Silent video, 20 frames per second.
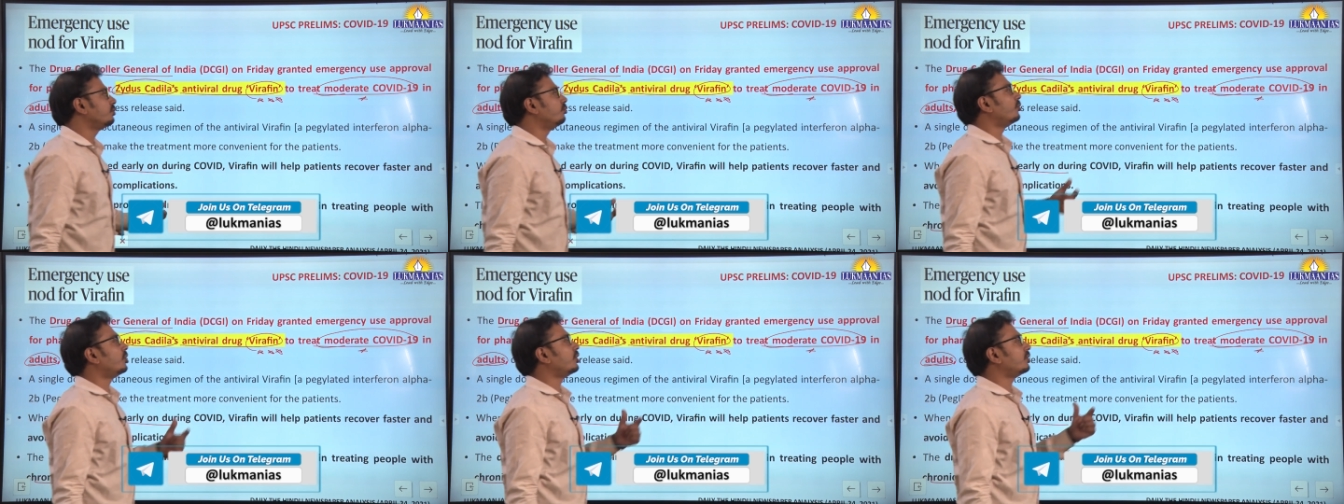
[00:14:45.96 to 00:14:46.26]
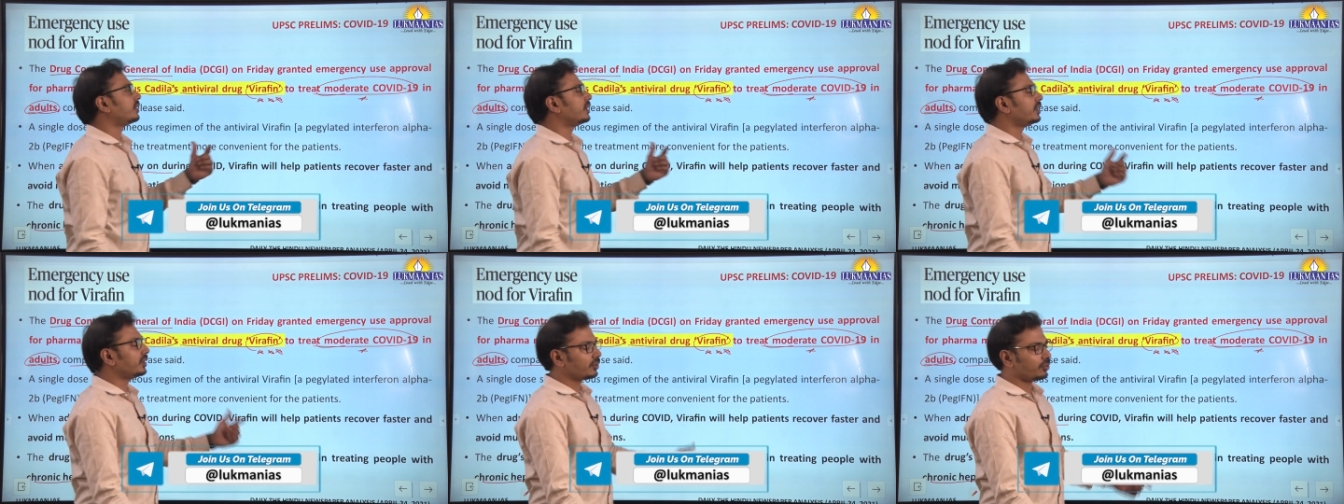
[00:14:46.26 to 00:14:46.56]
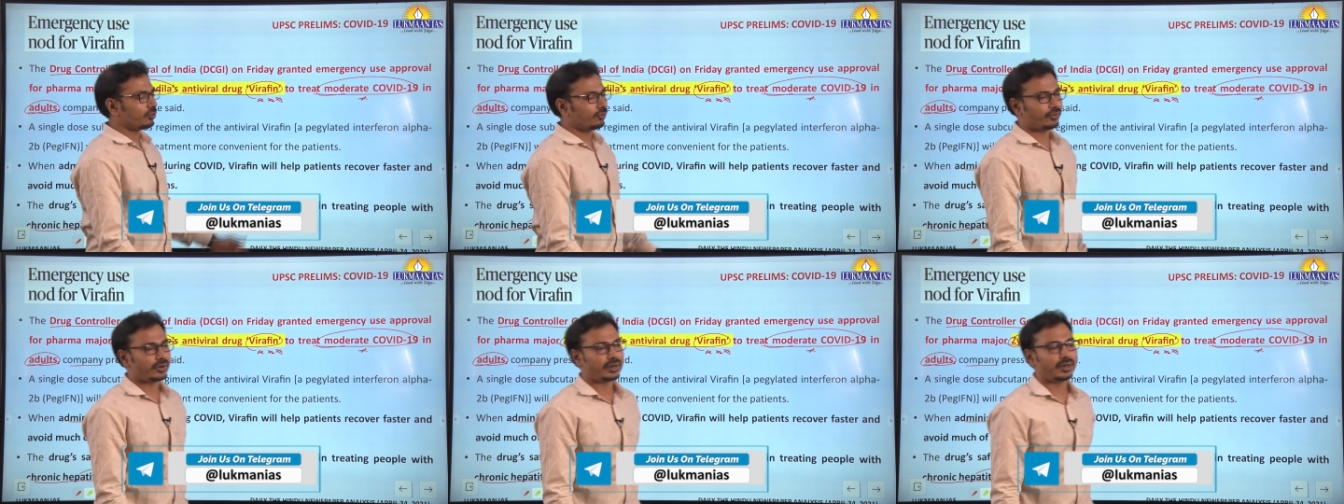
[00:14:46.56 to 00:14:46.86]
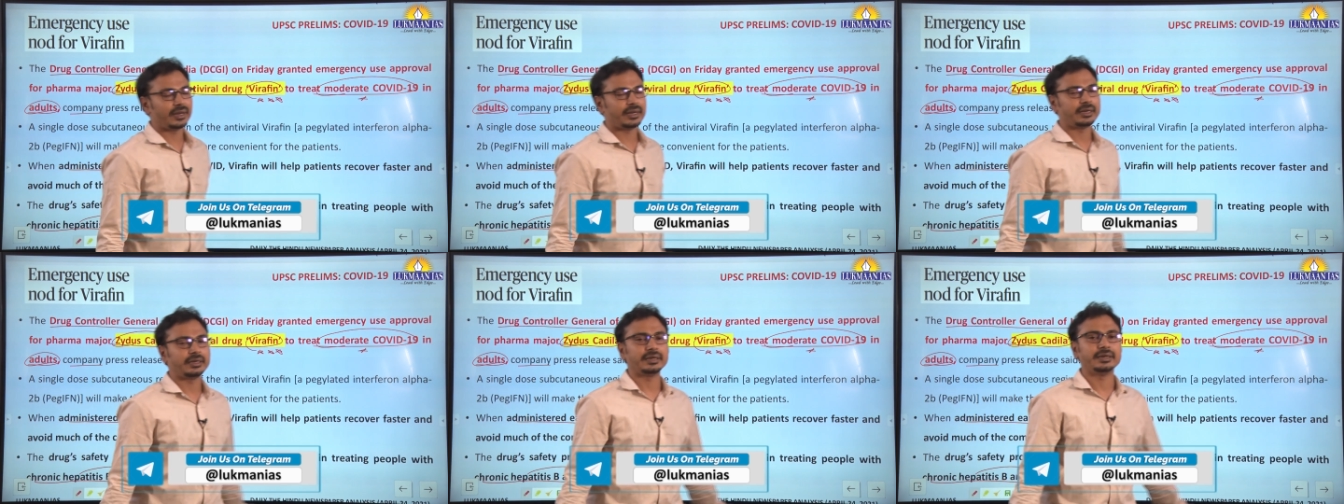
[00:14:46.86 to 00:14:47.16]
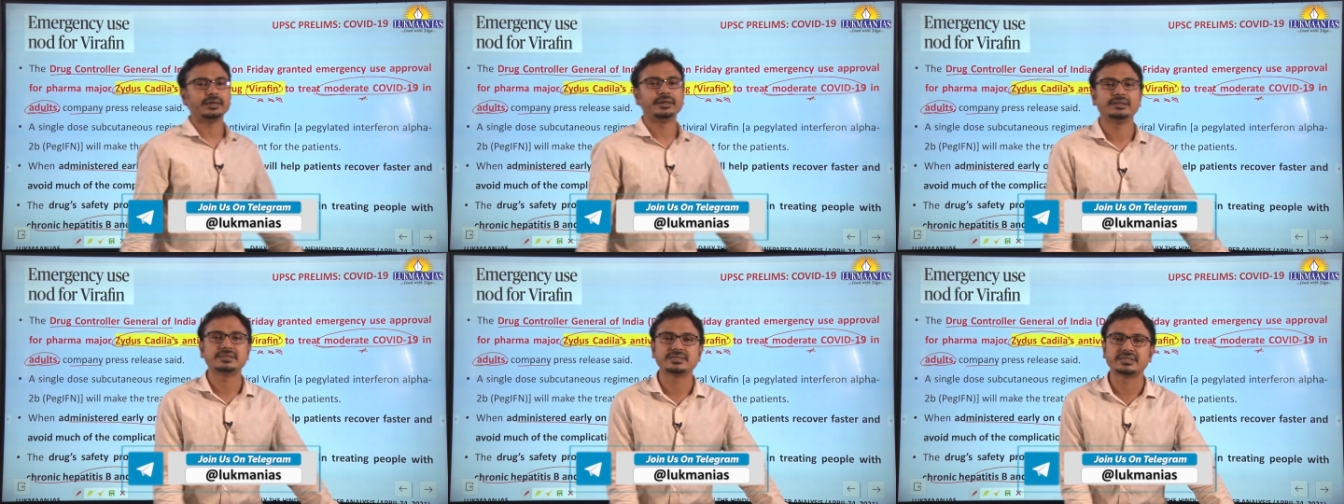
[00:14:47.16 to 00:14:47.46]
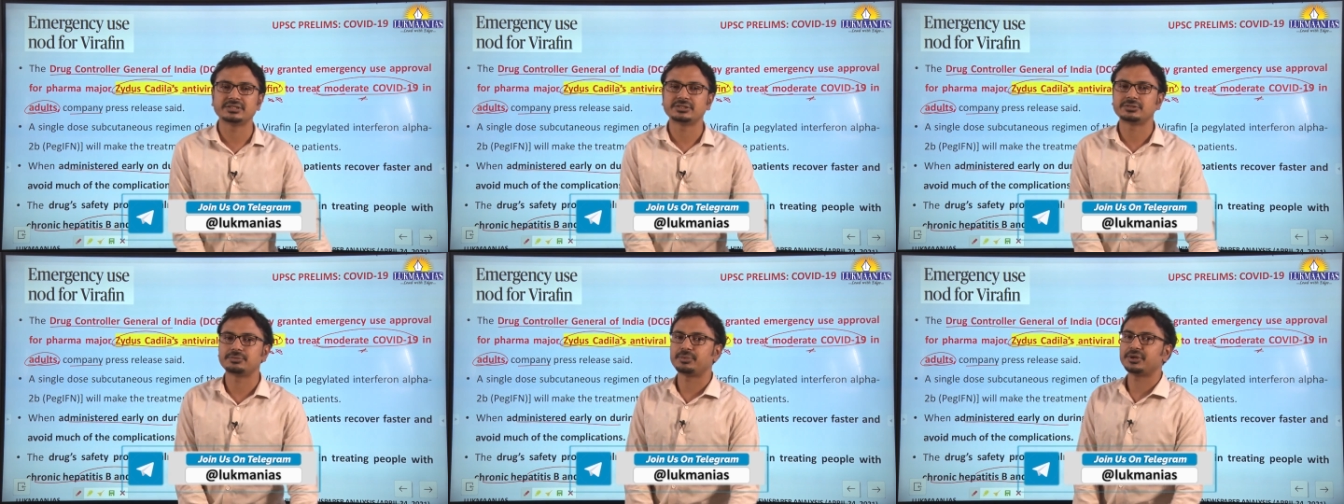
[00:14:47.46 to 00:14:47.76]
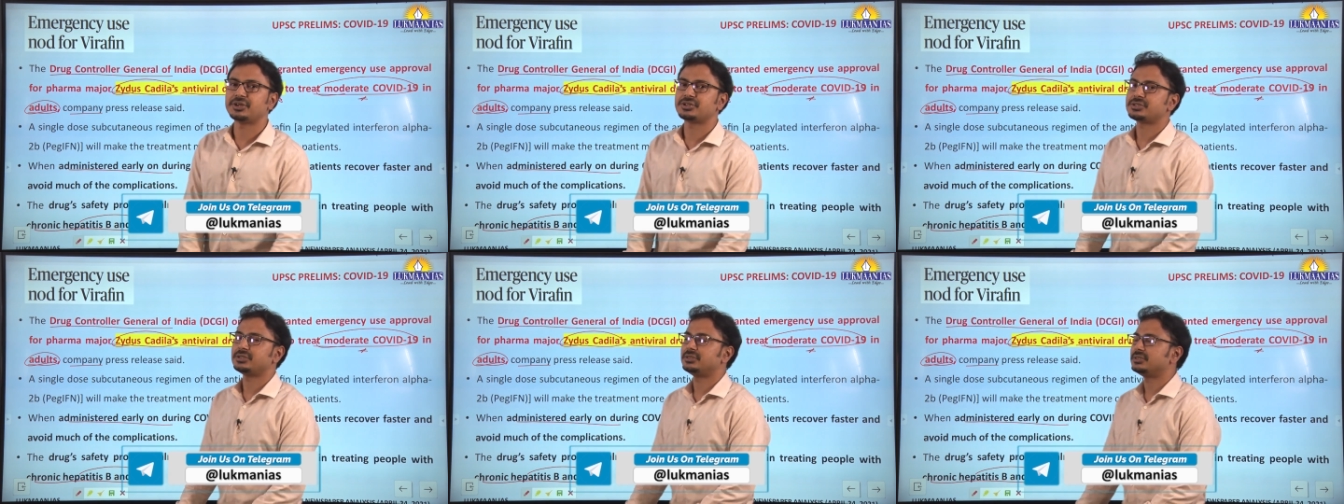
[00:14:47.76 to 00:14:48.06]
moderate COVID nineteen disease
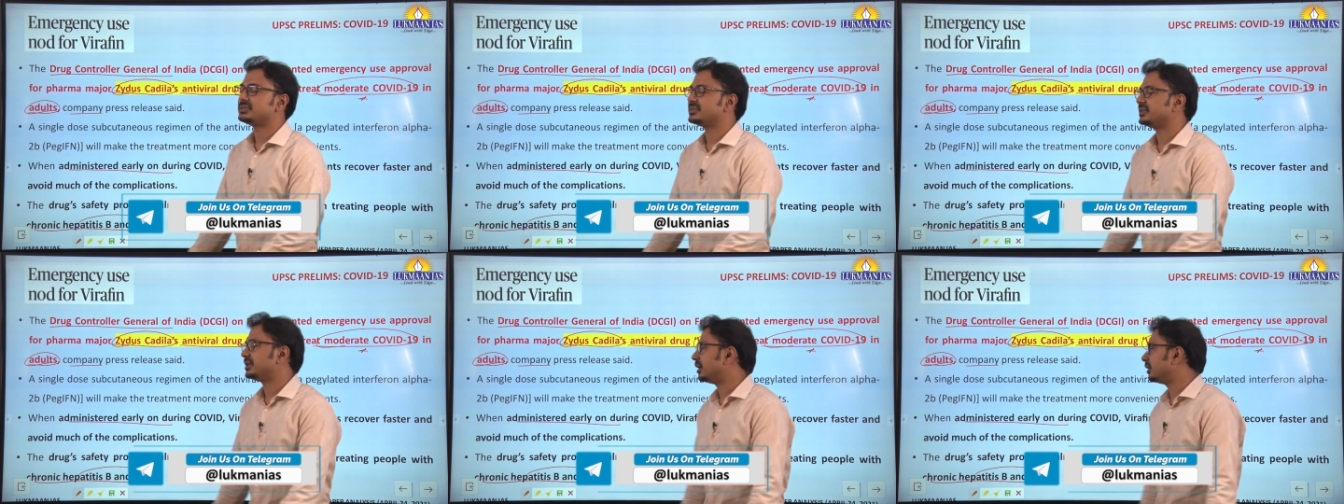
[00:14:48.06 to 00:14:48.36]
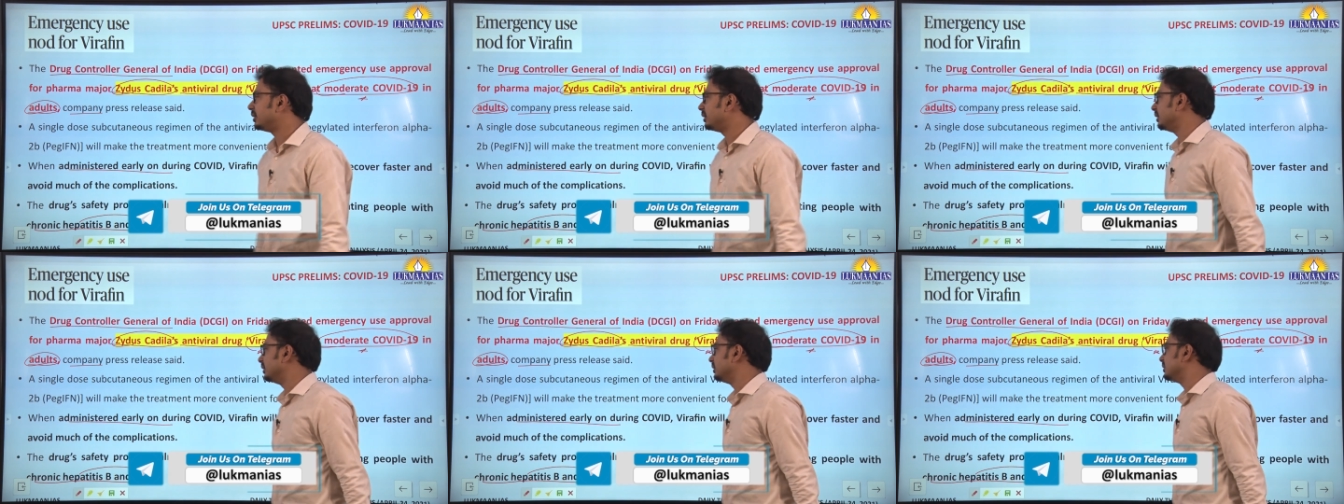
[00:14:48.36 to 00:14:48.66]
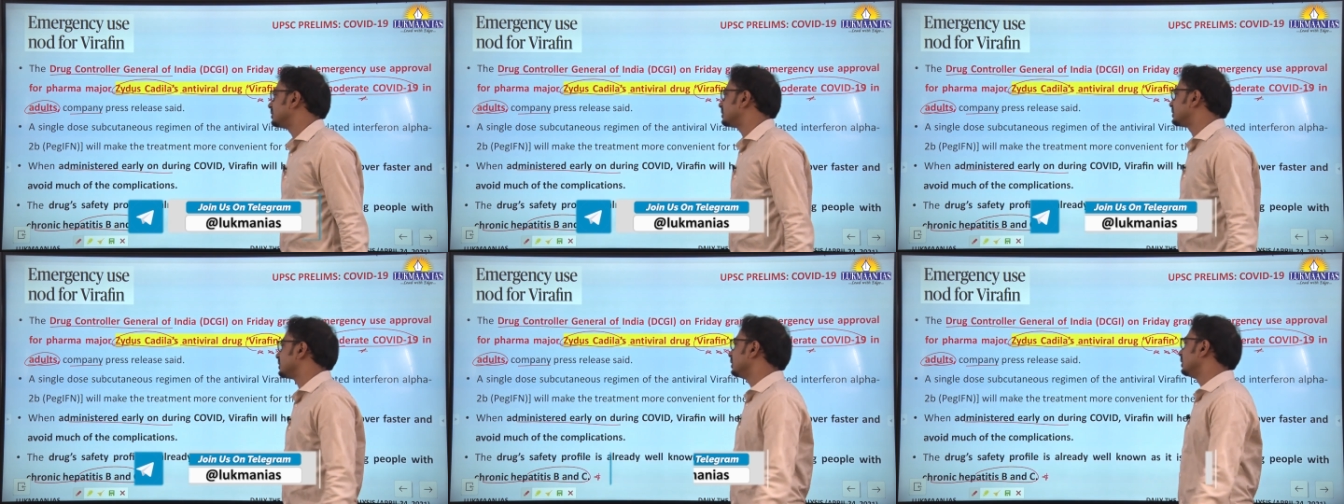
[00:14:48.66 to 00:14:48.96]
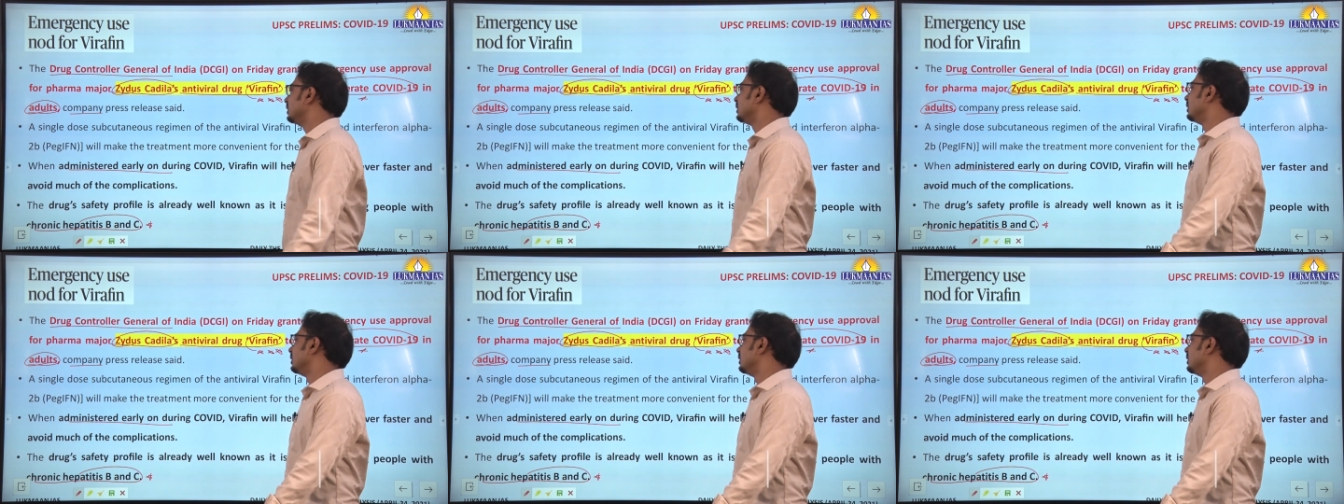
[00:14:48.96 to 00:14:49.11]
patients in adults.